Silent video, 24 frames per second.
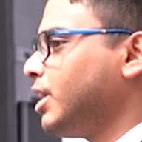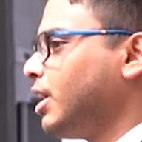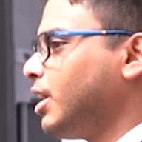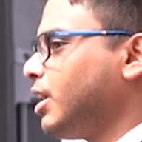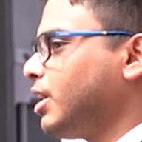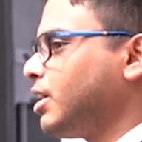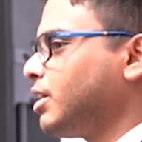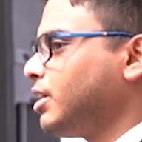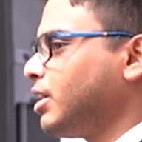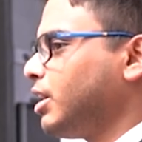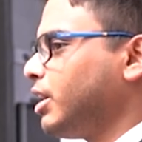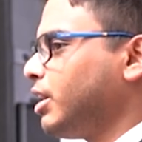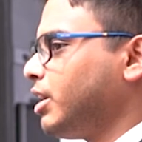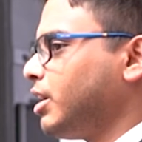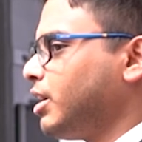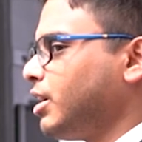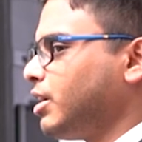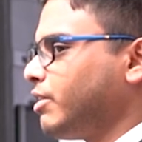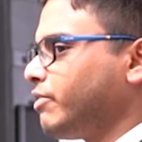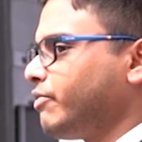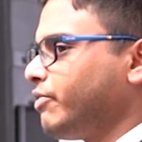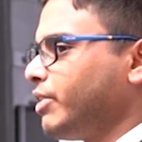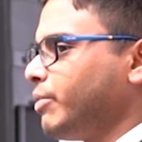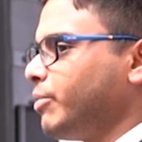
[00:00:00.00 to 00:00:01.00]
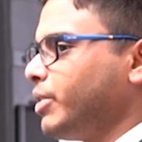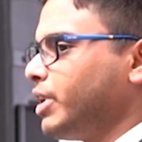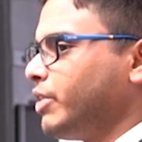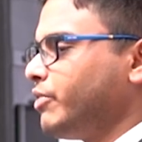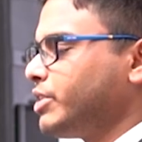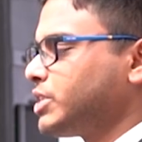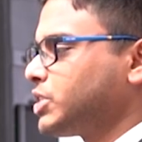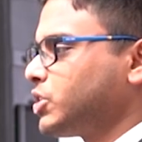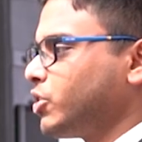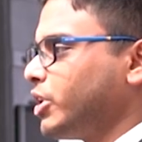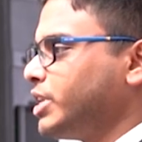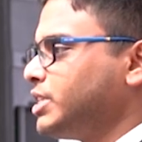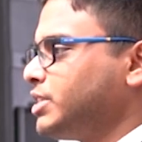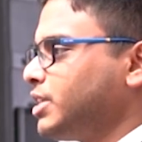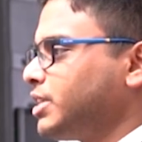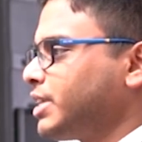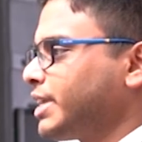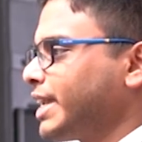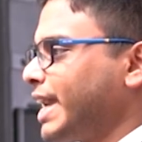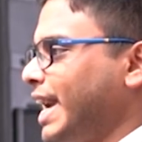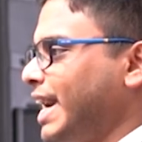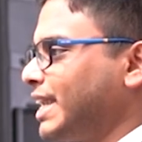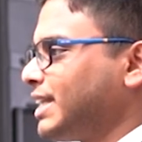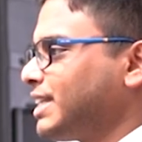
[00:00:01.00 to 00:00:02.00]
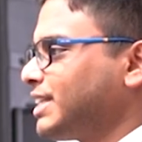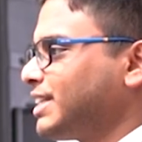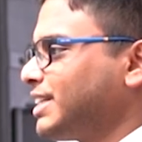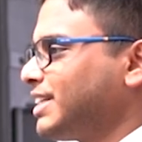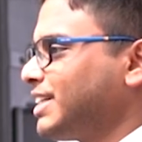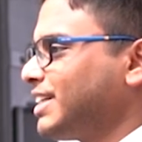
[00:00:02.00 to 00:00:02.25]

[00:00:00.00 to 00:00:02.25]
are familiar with Schrödinger cat?